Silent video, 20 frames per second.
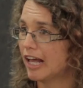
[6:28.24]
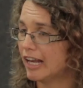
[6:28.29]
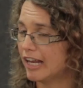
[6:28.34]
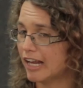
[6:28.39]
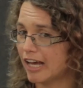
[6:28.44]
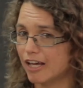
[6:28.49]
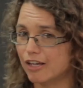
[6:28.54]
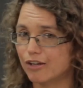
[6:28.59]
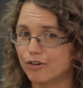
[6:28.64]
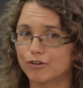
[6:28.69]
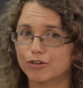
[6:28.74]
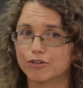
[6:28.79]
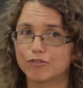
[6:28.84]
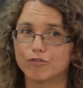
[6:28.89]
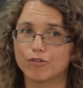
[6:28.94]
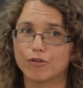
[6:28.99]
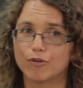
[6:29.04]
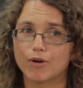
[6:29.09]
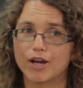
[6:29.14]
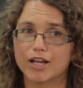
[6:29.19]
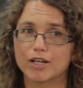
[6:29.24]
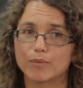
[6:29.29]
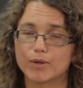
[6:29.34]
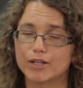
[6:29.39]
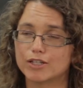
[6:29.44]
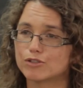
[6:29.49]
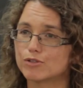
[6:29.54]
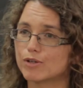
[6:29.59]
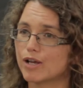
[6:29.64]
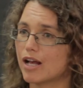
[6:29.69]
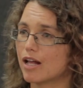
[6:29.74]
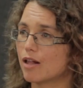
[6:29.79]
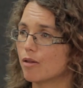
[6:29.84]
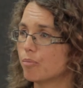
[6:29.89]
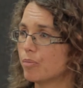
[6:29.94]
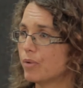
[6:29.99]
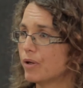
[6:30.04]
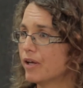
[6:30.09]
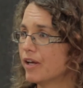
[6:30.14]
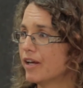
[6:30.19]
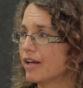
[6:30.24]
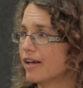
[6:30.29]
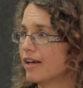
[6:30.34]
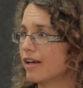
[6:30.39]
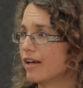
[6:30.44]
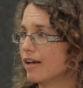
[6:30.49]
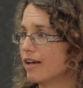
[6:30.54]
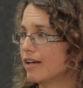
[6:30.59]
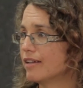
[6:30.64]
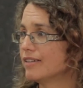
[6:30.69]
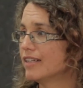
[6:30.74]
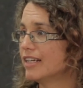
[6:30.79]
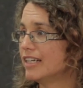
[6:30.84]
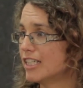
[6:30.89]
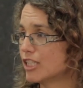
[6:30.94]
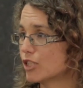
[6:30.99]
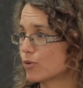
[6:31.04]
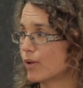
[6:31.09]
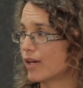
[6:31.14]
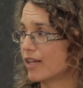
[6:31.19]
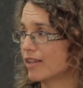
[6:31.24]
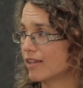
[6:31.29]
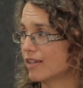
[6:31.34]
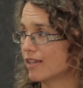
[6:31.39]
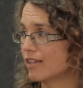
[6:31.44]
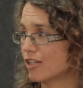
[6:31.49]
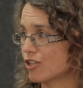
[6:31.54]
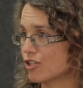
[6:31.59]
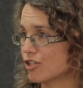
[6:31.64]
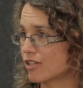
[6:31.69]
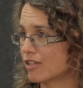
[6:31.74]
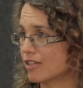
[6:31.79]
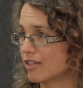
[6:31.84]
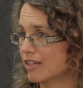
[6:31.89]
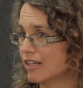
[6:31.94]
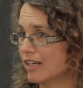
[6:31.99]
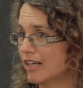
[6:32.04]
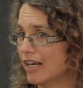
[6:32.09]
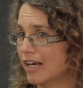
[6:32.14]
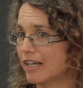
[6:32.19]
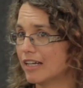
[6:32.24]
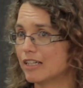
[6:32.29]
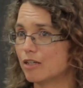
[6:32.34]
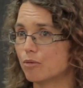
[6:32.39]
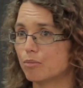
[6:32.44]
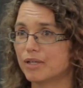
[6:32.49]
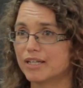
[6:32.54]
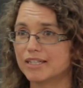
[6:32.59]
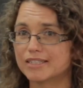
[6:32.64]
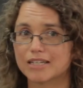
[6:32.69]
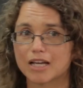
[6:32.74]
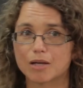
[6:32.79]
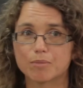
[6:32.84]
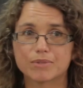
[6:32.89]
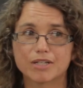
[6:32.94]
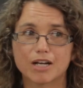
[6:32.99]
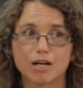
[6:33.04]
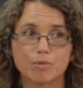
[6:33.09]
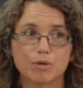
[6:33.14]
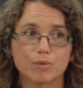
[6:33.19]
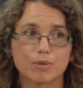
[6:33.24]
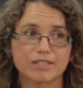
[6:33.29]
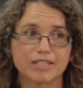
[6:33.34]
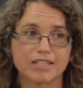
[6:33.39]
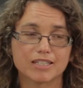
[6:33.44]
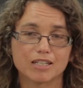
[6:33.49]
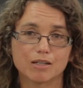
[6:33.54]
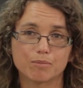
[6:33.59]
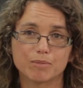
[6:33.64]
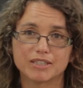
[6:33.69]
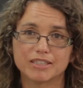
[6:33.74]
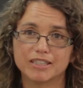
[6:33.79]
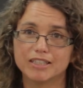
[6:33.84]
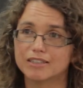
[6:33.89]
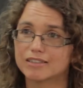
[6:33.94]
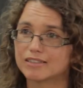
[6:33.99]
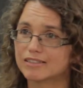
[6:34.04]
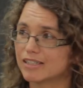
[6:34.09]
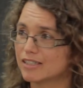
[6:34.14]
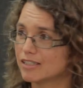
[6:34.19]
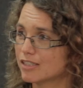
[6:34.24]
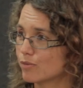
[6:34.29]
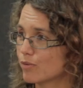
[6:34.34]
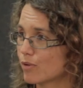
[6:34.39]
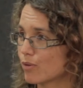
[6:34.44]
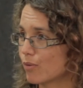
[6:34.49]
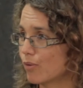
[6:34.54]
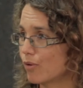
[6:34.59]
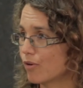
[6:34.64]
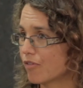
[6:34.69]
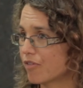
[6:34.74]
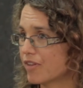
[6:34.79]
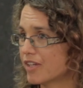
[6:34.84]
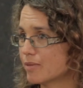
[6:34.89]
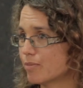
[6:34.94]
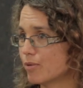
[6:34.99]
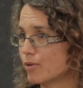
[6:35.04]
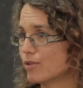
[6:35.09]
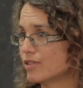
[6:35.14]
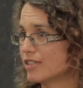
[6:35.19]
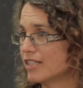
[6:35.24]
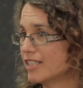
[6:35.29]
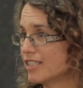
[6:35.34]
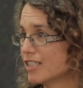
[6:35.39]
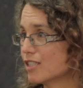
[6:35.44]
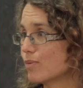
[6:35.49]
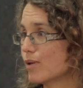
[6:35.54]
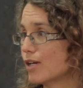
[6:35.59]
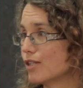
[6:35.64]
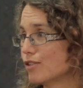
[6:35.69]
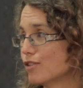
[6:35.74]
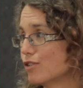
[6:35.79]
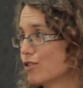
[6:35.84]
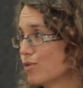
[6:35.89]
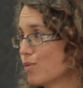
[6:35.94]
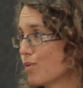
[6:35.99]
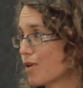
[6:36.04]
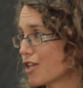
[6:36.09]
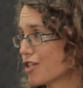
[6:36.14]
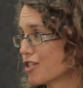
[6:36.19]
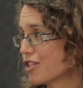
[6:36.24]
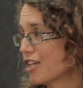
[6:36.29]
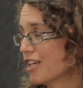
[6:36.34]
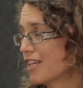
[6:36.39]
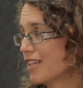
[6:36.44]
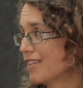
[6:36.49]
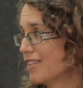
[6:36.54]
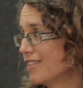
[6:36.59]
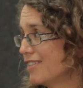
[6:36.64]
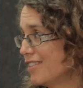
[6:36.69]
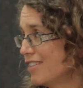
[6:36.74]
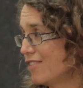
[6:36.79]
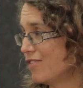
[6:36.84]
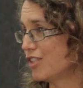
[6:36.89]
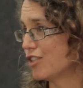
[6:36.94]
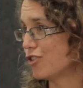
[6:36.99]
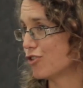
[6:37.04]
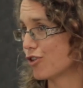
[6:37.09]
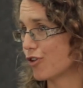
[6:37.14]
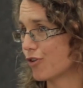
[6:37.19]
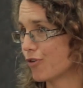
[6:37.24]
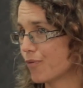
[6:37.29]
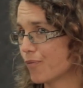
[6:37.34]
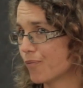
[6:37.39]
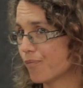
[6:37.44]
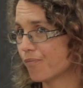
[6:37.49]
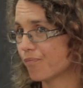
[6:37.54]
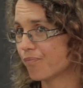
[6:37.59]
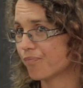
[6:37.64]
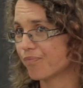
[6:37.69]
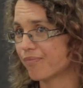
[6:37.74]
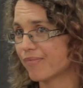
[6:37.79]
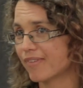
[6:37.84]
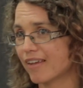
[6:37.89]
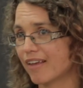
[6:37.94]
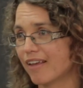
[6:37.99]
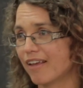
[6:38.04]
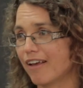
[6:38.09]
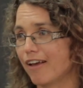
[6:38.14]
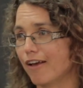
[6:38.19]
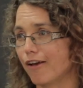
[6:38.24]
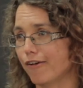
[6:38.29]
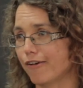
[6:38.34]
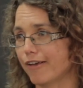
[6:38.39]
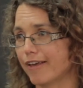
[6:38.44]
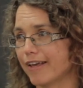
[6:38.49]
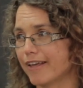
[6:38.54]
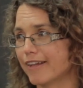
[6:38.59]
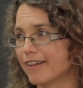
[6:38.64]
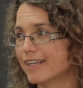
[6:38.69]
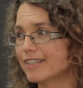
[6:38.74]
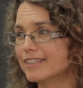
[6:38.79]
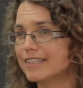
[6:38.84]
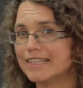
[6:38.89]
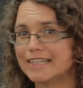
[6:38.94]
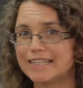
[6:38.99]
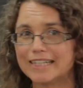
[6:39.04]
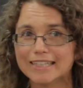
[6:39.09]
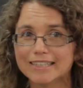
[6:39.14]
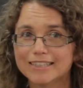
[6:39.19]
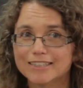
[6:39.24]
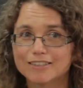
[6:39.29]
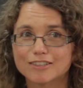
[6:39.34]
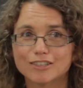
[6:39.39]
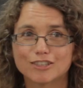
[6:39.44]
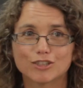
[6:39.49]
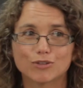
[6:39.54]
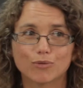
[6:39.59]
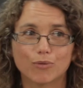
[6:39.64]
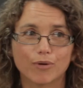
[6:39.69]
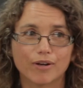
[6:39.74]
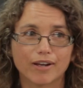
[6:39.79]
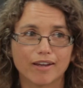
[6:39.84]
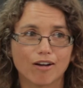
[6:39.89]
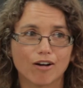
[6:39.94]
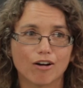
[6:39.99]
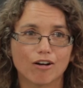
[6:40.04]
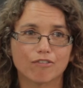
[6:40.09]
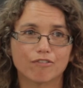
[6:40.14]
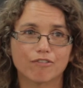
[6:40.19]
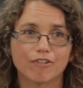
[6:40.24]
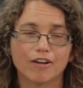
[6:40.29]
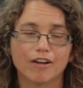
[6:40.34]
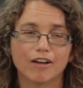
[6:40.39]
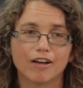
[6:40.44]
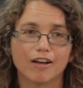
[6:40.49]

lying on the floor, and went to help Neliswa in the kitchen. And in the meantime, Tabo was getting a bit irritated with all of this because he just wanted to watch the TV show. Okay, and this little story of